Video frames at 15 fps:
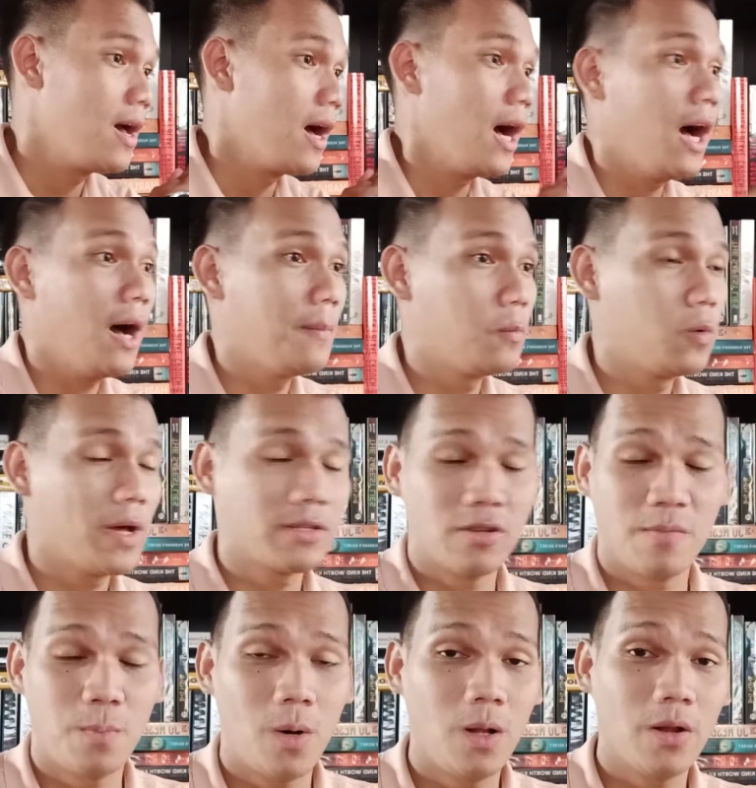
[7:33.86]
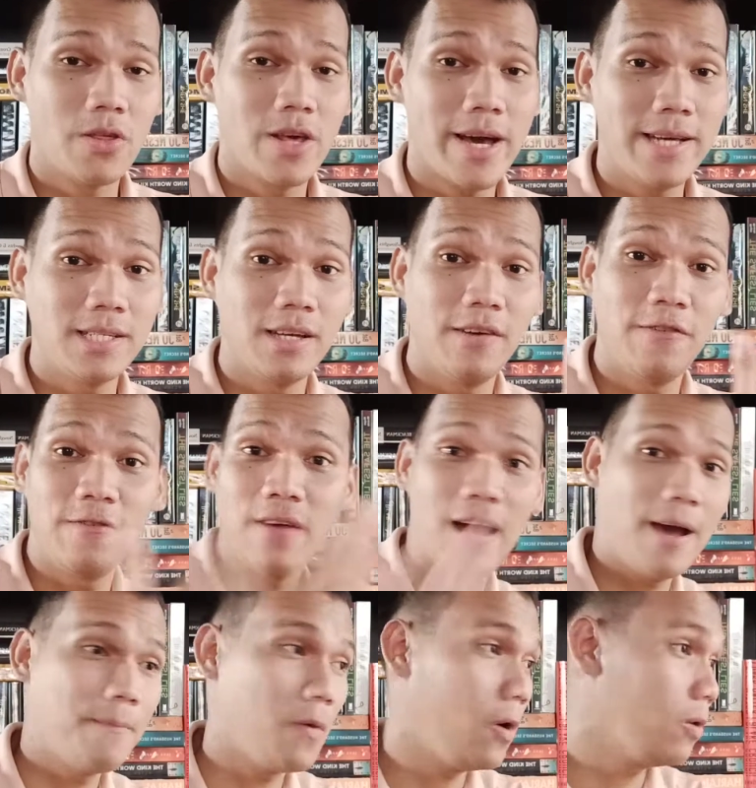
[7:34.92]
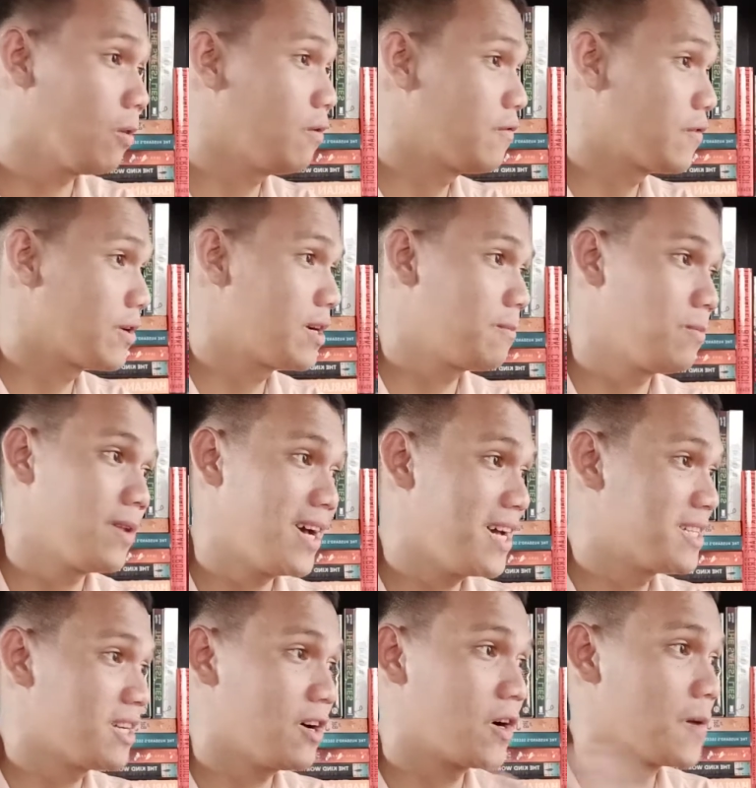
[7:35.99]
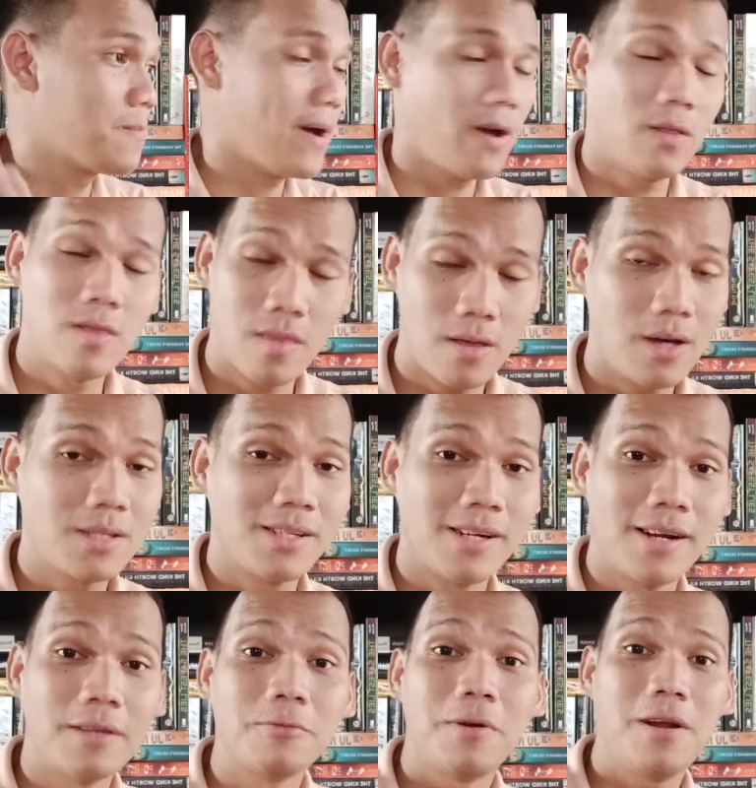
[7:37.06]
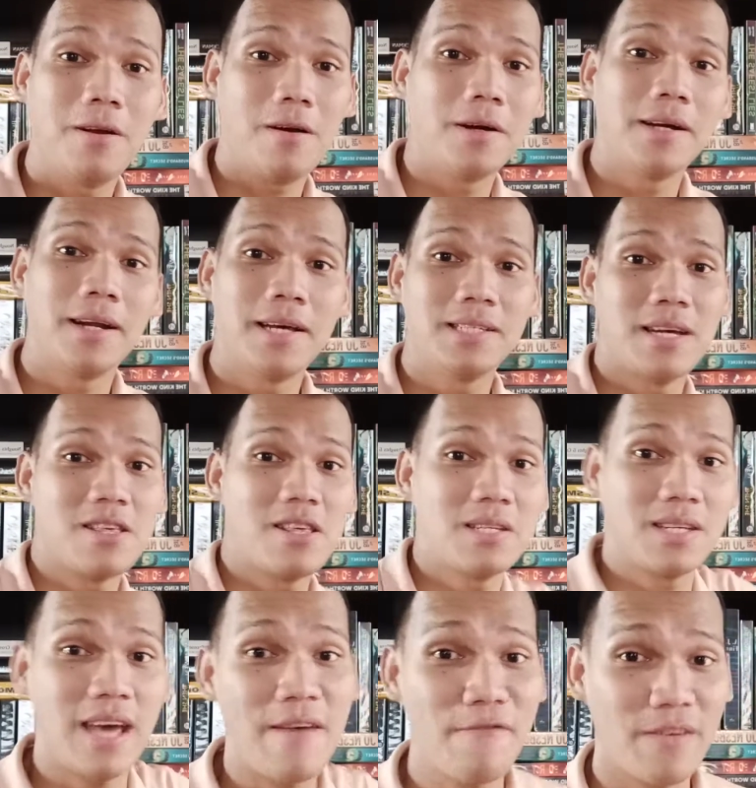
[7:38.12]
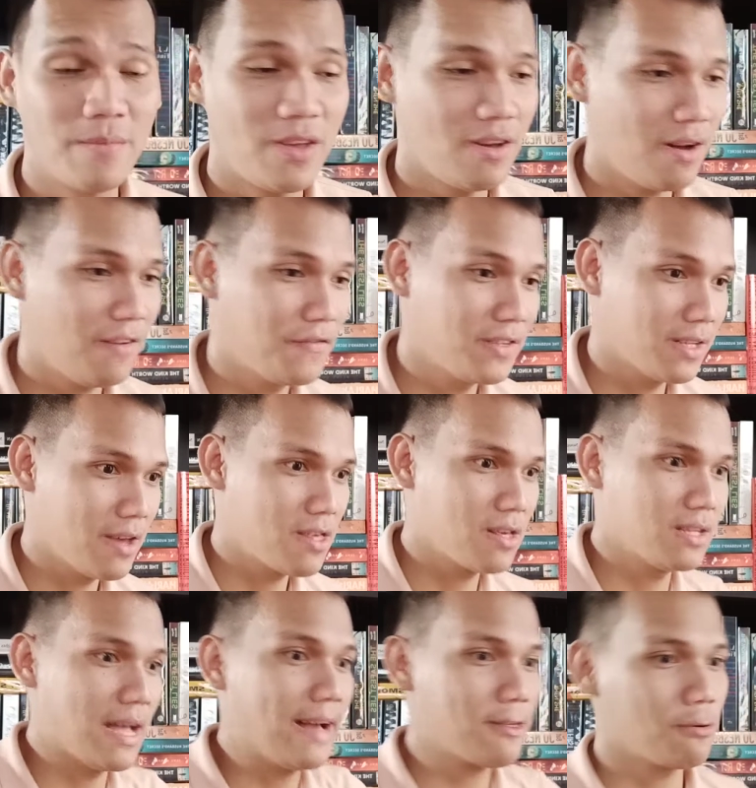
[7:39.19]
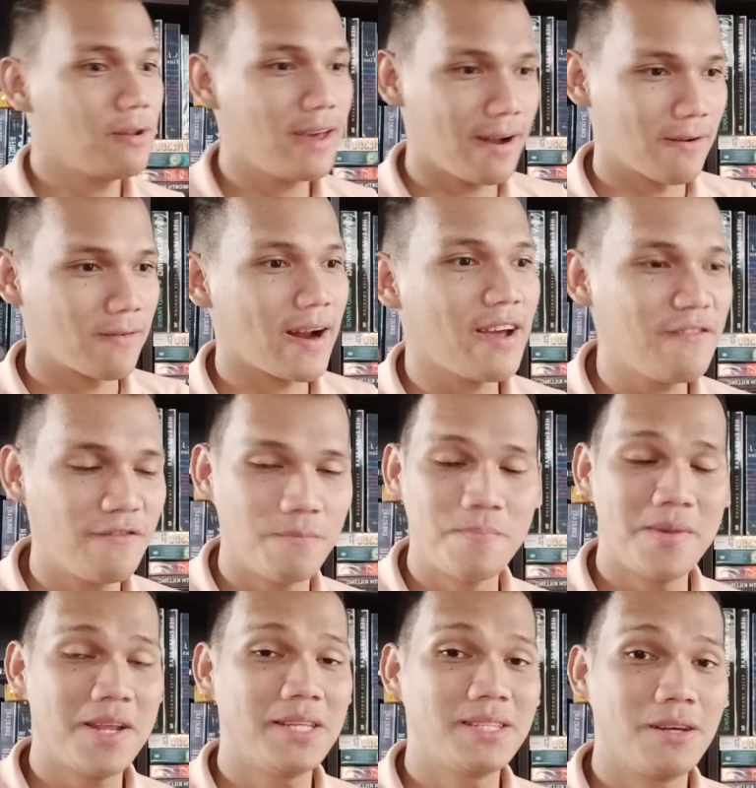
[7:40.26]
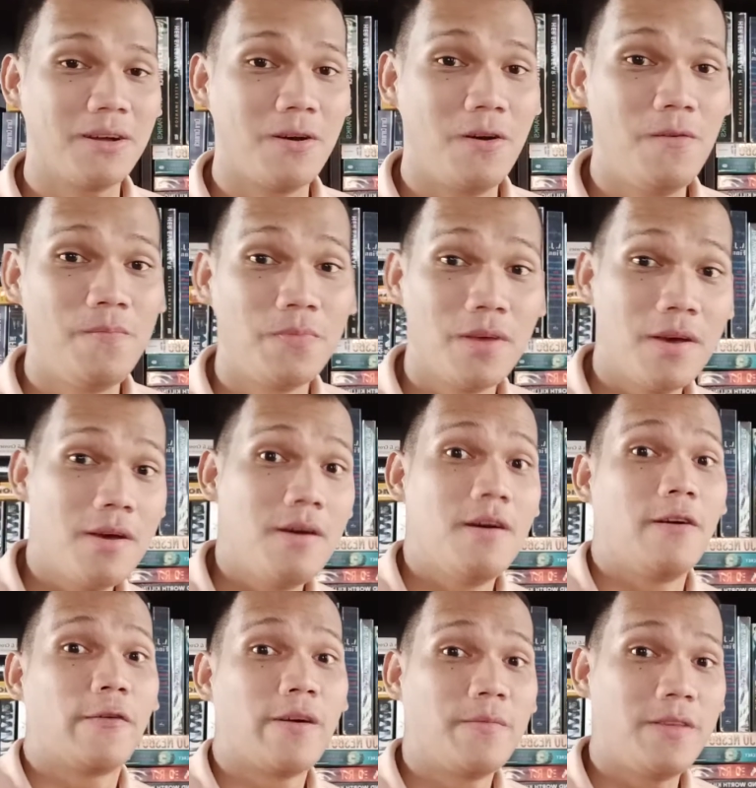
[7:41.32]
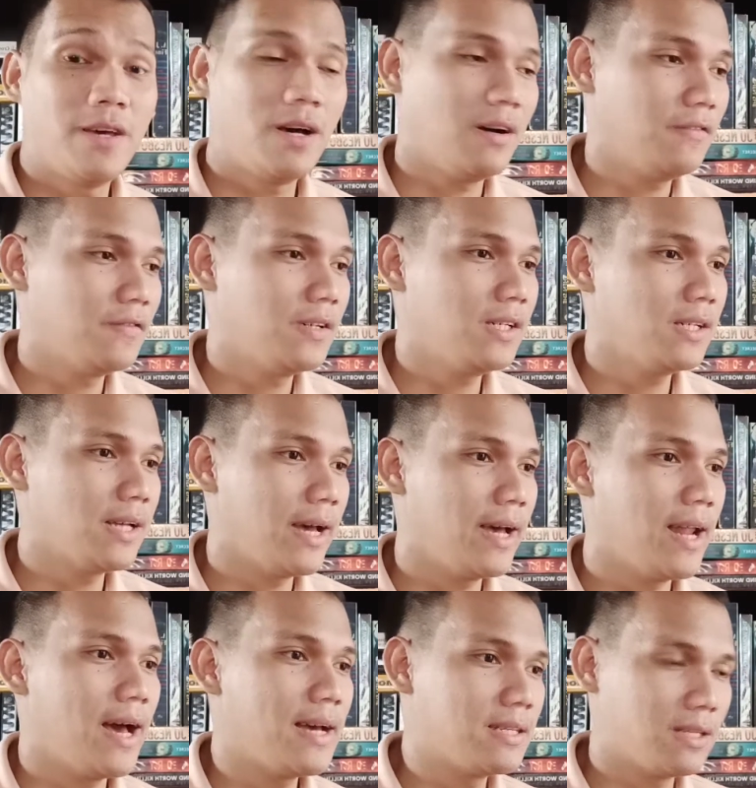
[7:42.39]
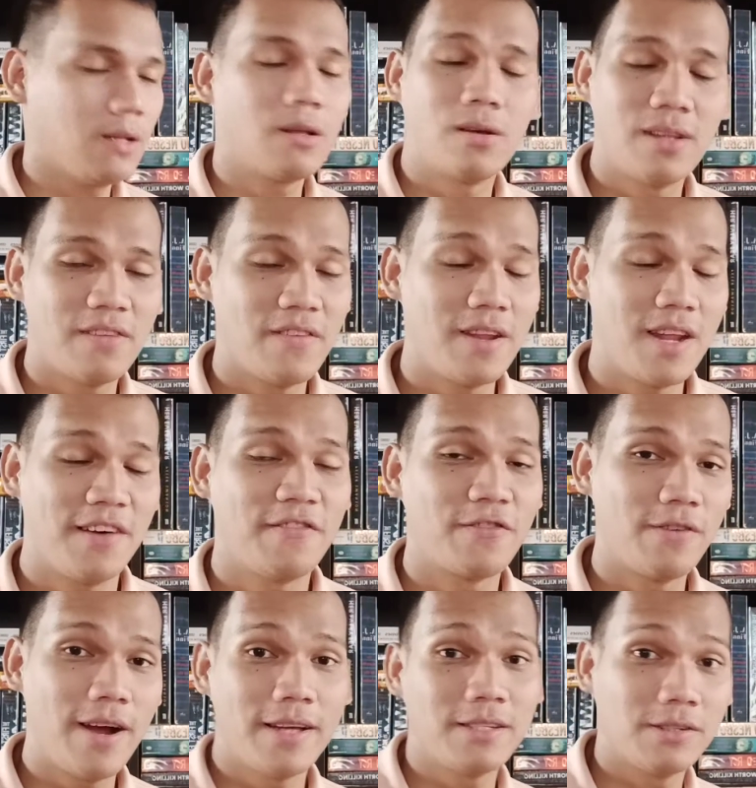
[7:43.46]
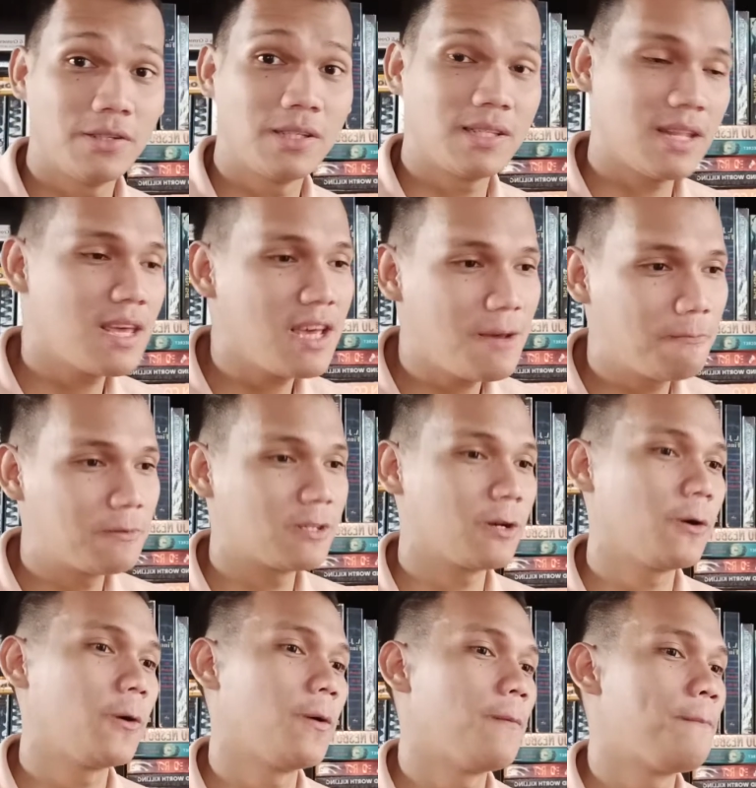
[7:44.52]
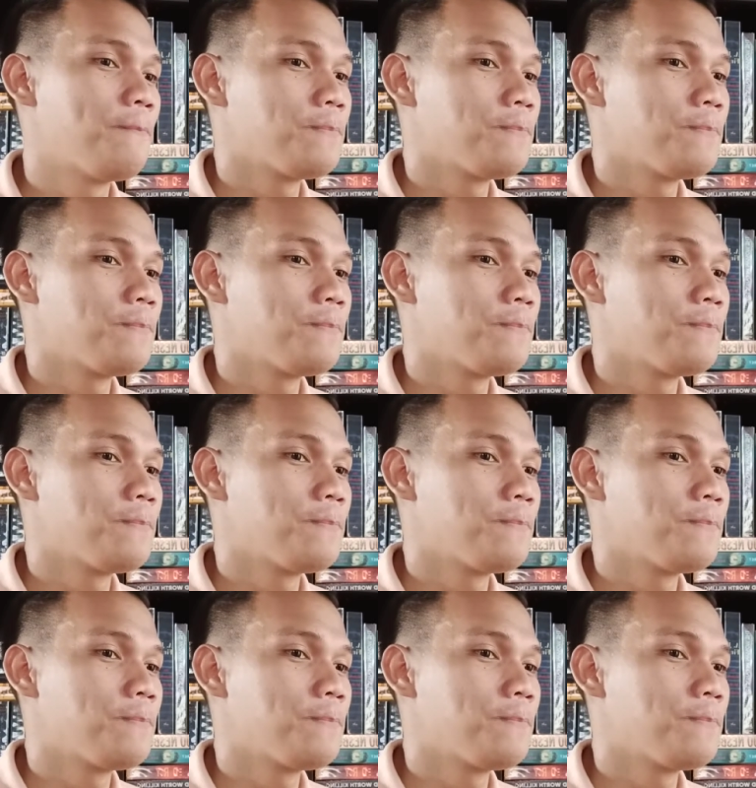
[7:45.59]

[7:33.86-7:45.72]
um, I would like to apologize if I'm all over the place or my thoughts are not really organized. I just came from the office. I just actually arrived minutes ago from the office and I still don't have enough rest or sleep. So,